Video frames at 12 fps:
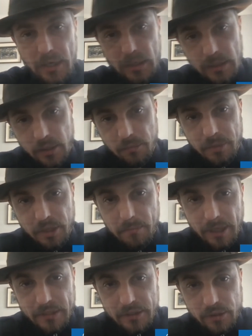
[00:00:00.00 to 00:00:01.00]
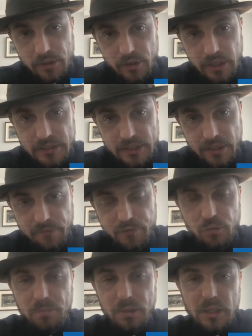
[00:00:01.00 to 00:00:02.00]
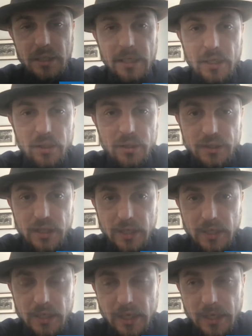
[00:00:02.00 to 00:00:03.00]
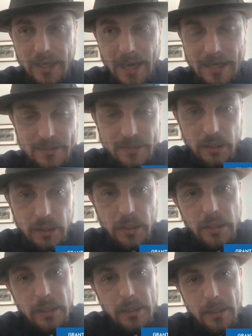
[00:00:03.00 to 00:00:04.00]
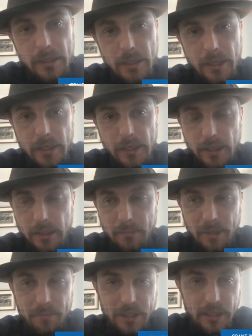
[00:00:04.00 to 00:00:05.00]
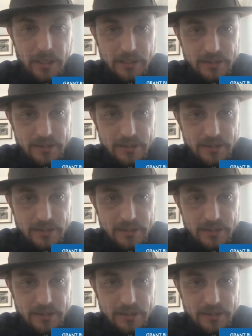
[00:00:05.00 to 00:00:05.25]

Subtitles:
and a little bit of Bezos. So they see a few billionaires and NASA and maybe